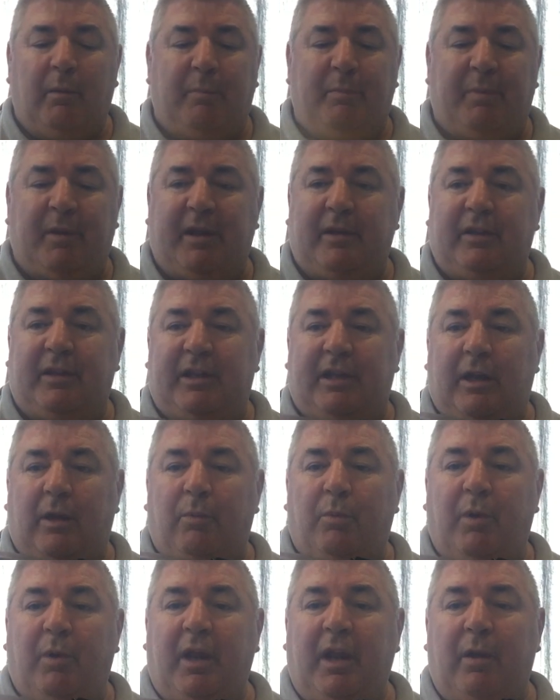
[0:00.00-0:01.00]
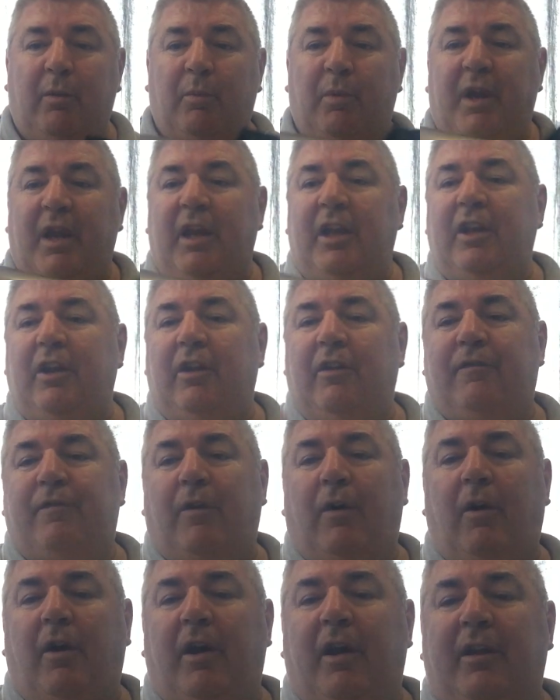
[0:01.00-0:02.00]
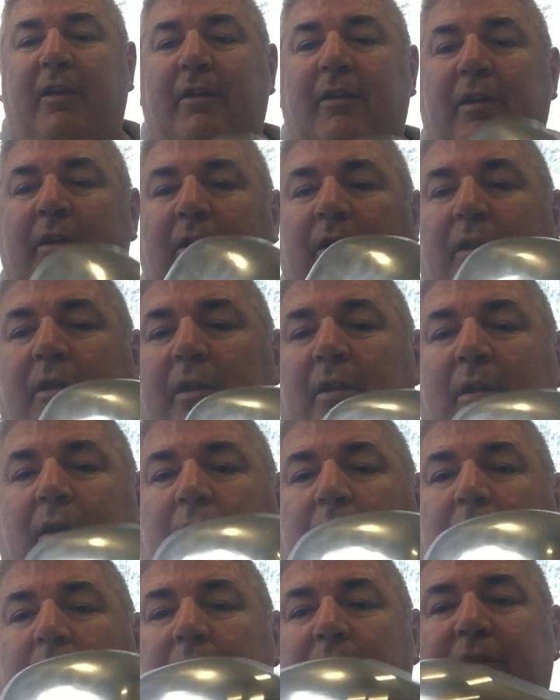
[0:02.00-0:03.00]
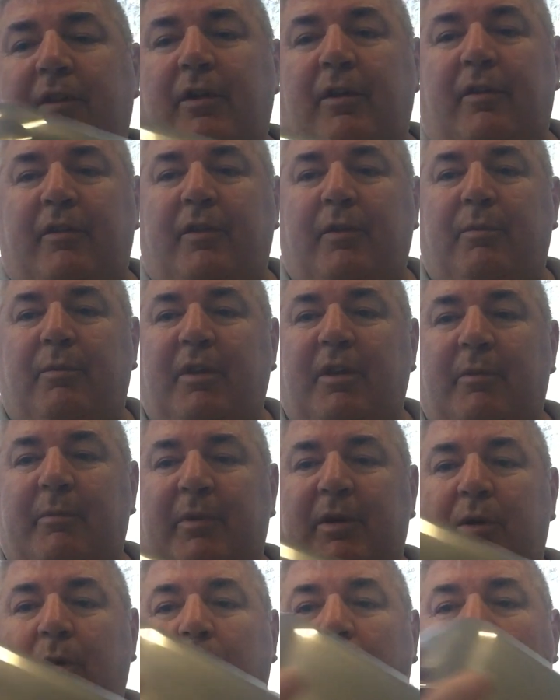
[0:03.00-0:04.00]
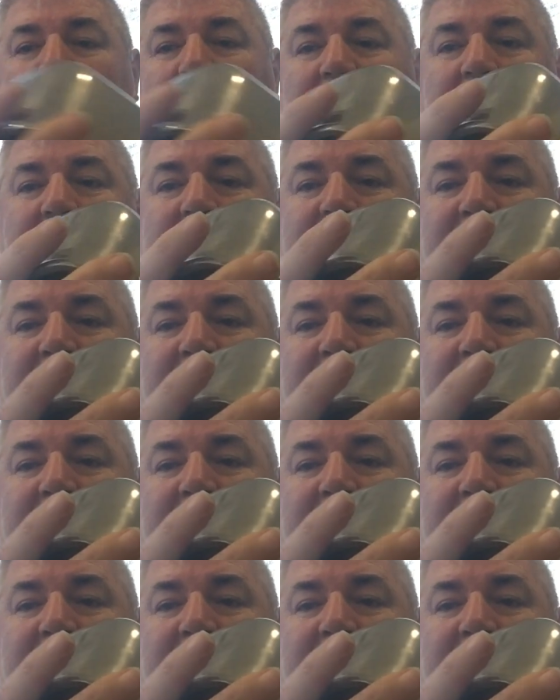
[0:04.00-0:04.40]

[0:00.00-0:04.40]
But where do you find the real McCoy?